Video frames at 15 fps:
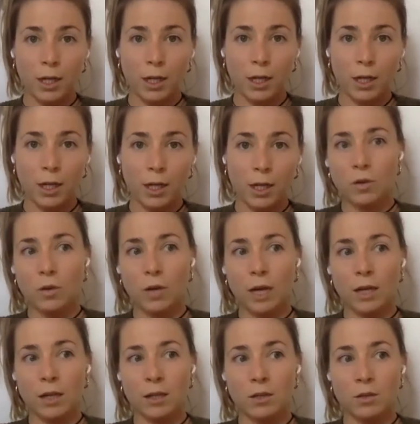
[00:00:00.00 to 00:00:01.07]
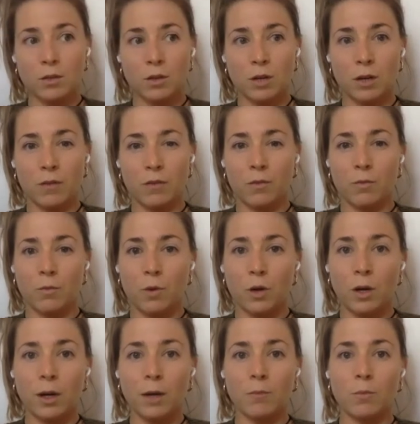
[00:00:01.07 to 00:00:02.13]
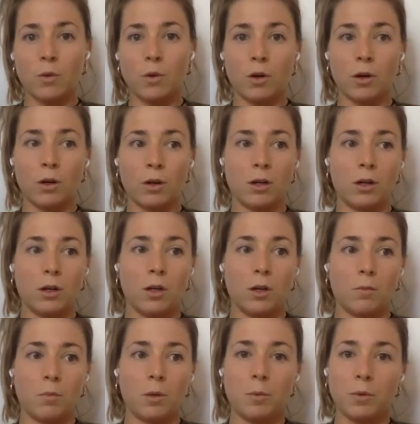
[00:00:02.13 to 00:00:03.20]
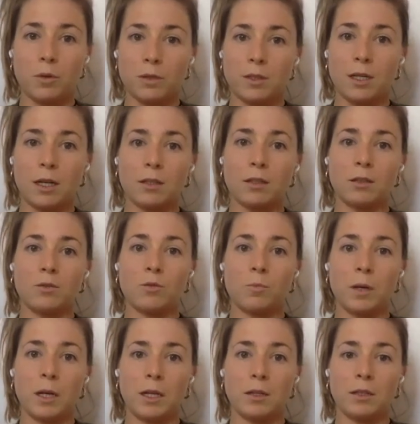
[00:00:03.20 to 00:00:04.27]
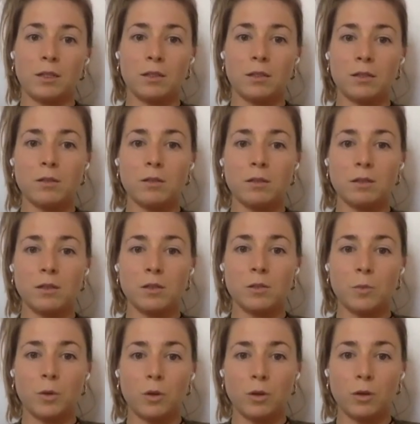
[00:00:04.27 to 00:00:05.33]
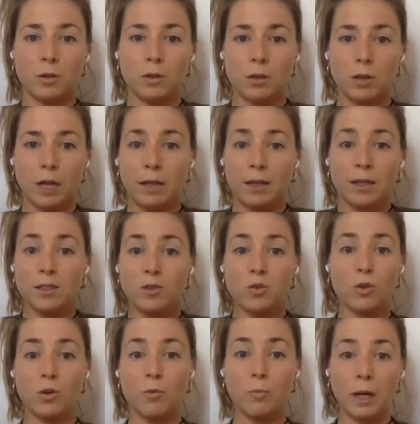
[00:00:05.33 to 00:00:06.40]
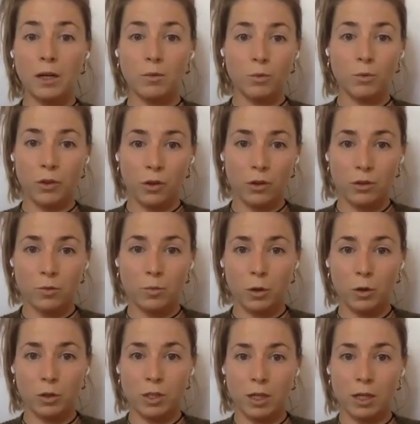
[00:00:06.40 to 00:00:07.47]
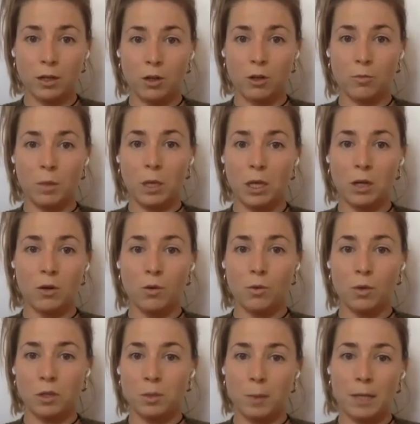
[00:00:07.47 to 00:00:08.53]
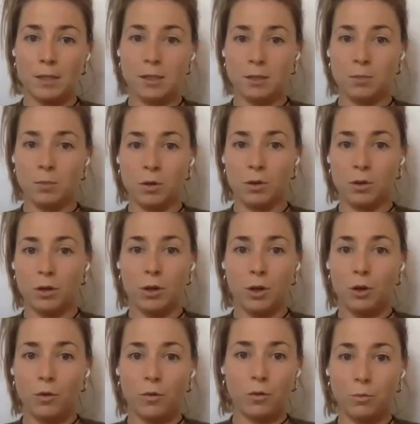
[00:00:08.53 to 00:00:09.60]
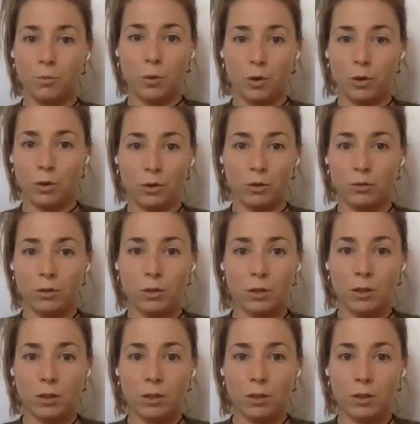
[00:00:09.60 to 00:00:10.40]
it would be so nice to have more and more people starting to play this sport, at least to compare it with other sports, and not being always basketball, football, you know.